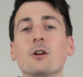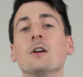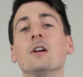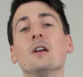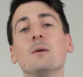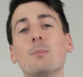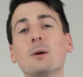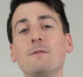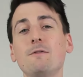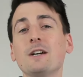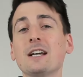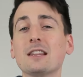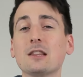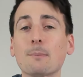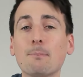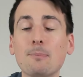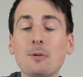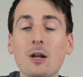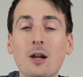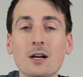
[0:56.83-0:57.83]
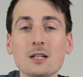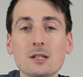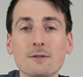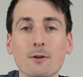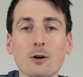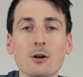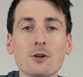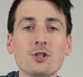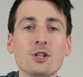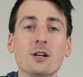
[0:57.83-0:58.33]
But if you get the plus
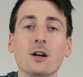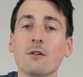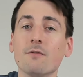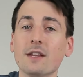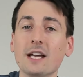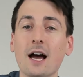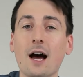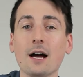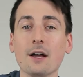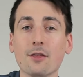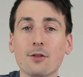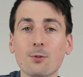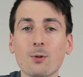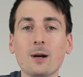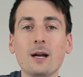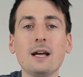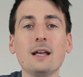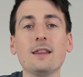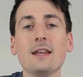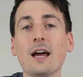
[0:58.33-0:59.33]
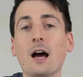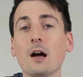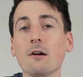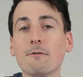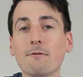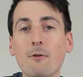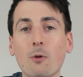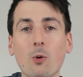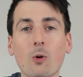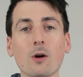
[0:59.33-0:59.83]
version of the i3, the
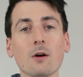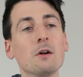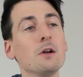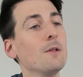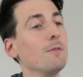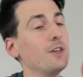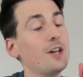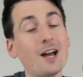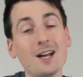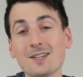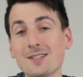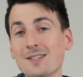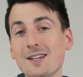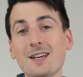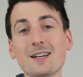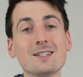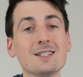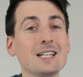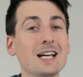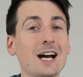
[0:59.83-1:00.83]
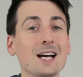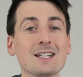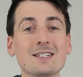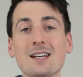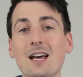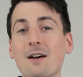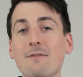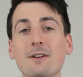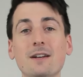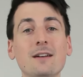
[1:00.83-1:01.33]
i4, the i6, the
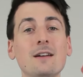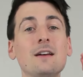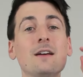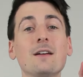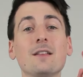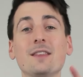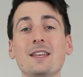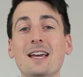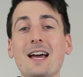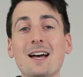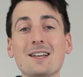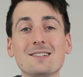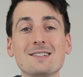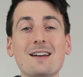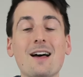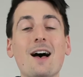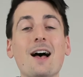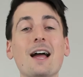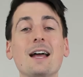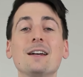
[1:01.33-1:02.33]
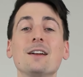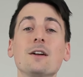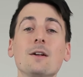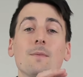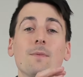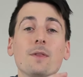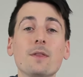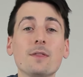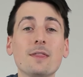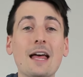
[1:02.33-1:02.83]
i7, the S9,
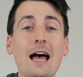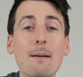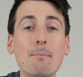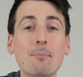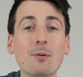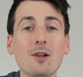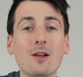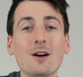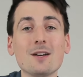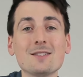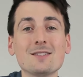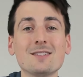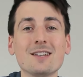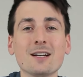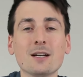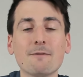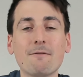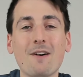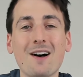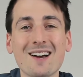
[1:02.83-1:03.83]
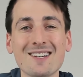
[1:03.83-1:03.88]
that plus signifies